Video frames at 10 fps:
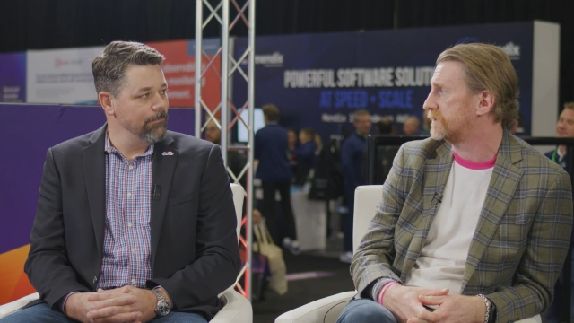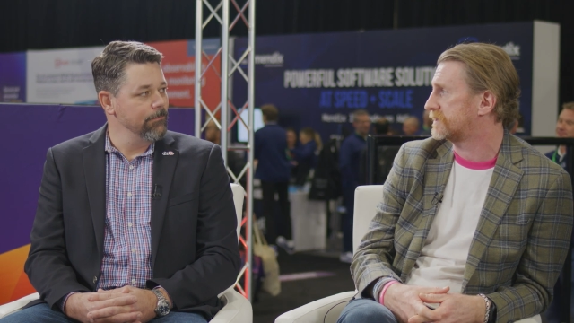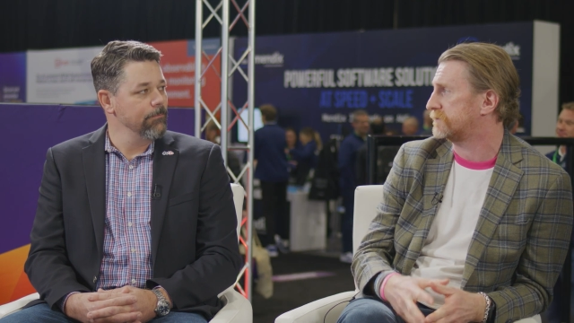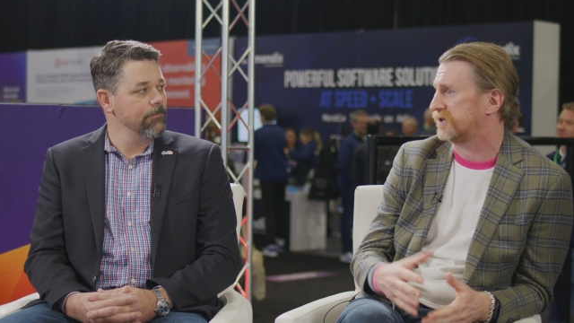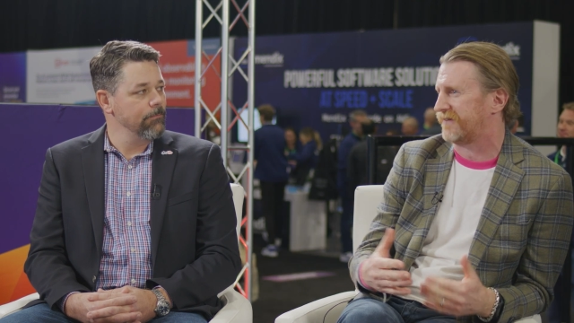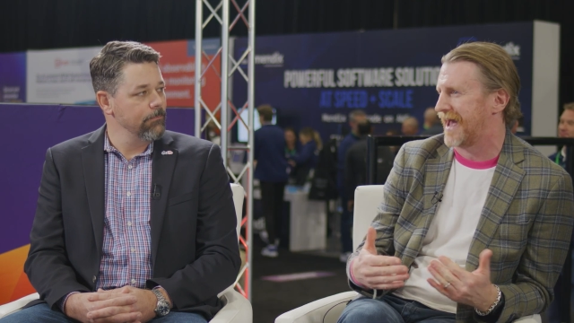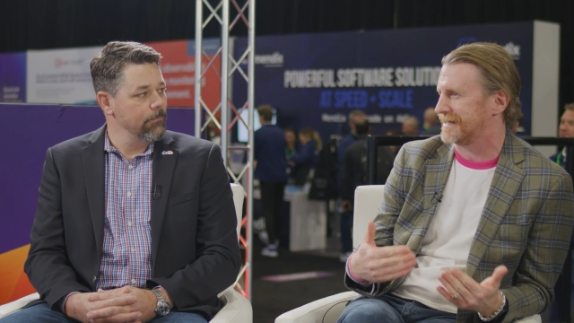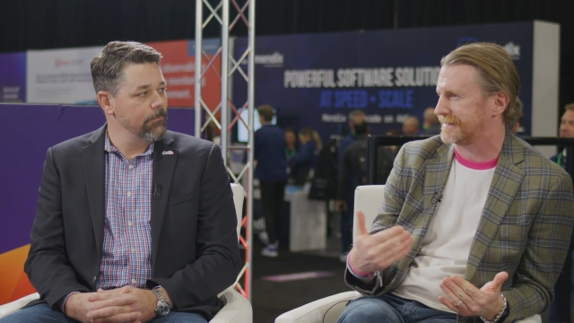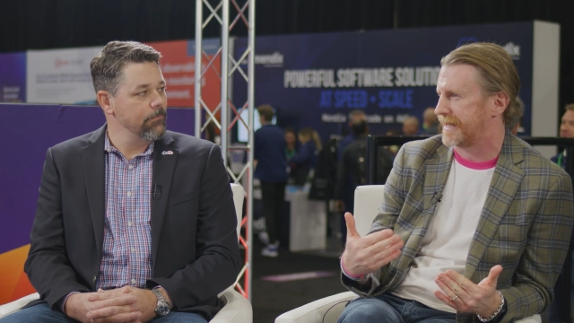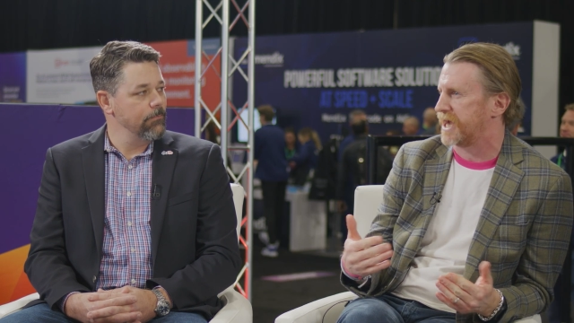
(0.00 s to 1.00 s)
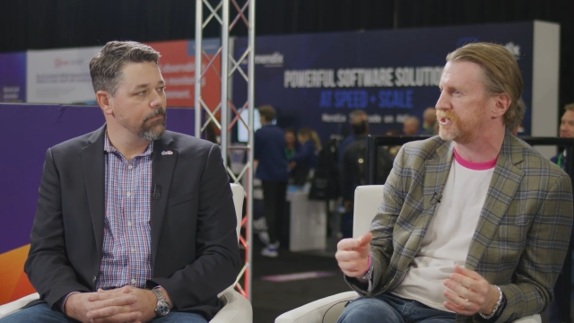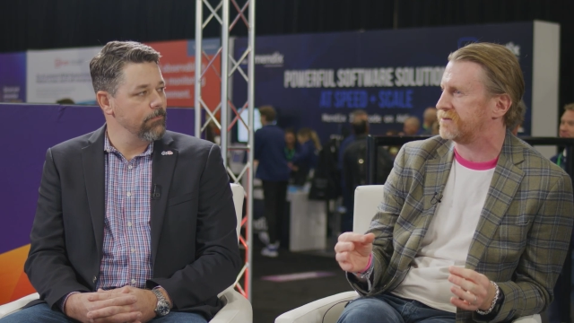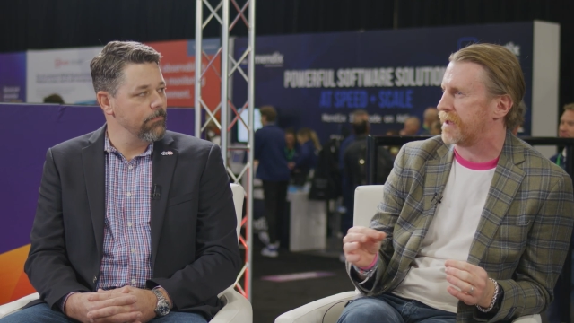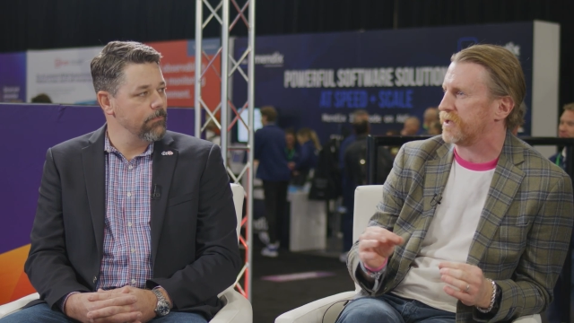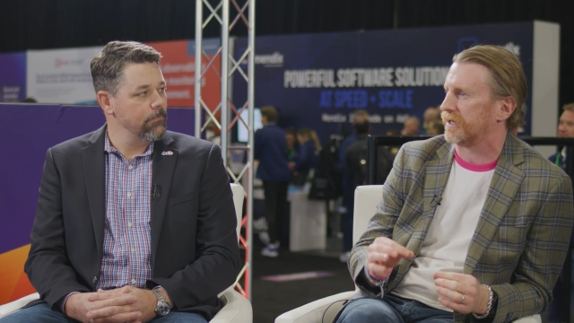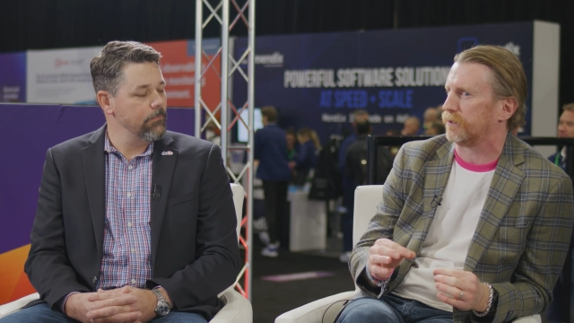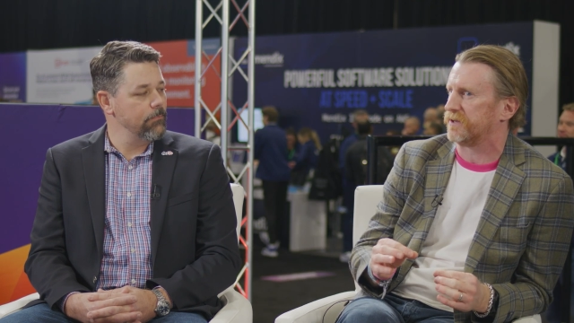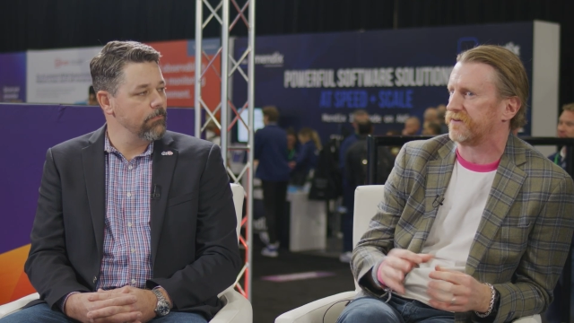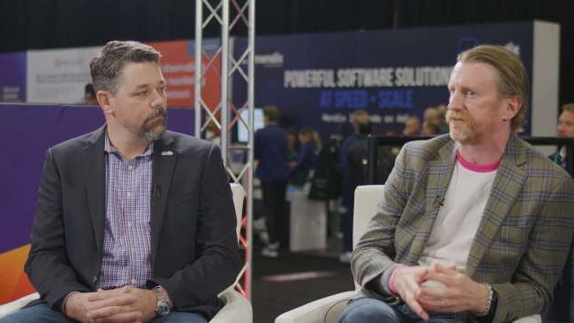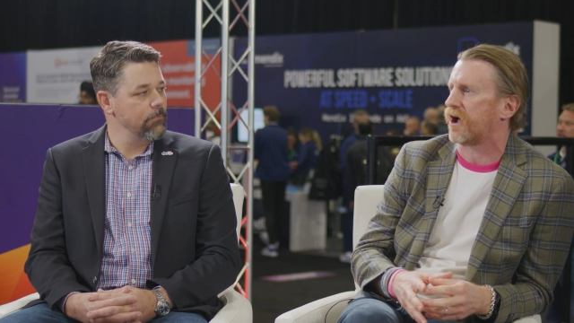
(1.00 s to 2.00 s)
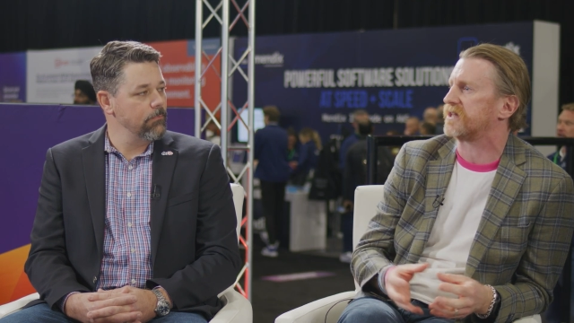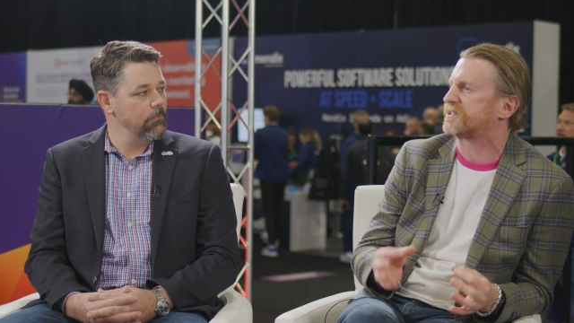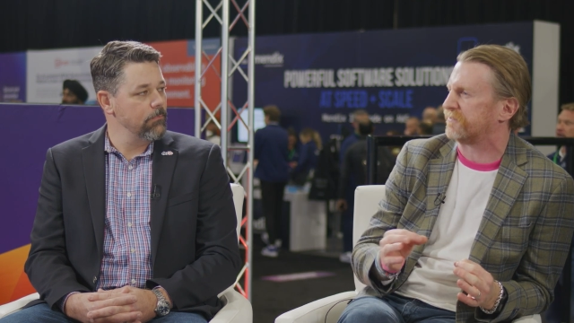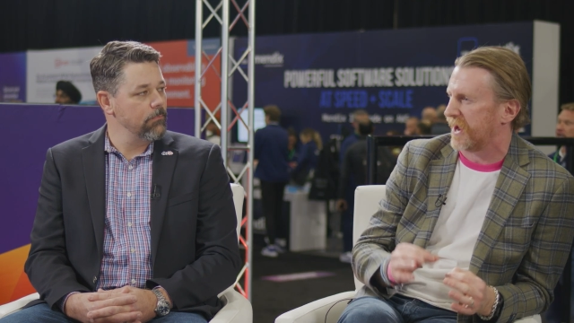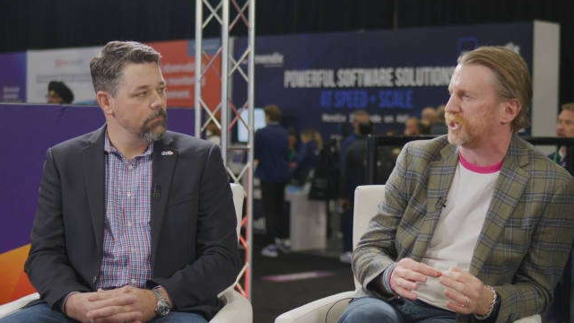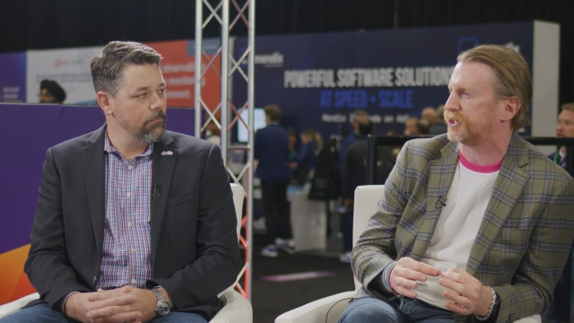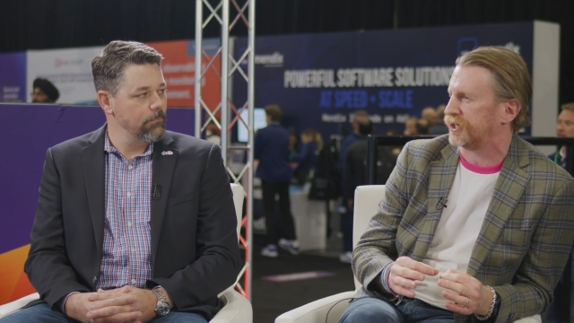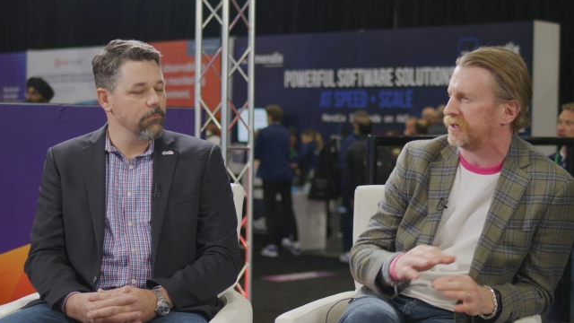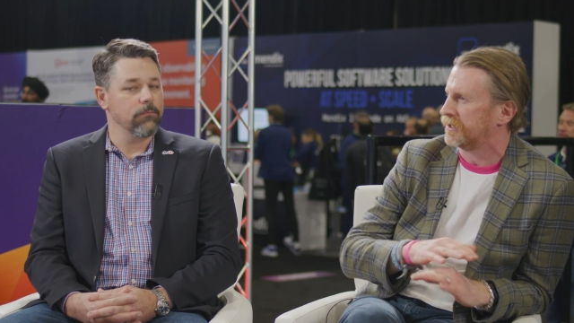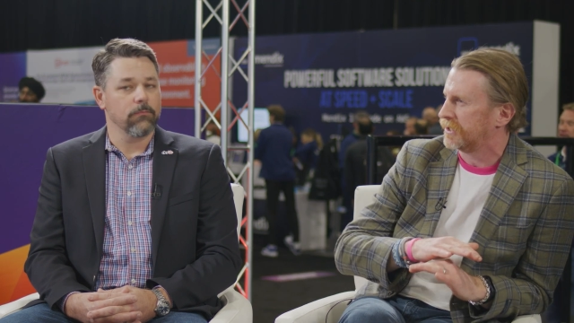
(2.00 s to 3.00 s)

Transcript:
Speaker 1: some sort of a hesitation, maybe a little bit of conservation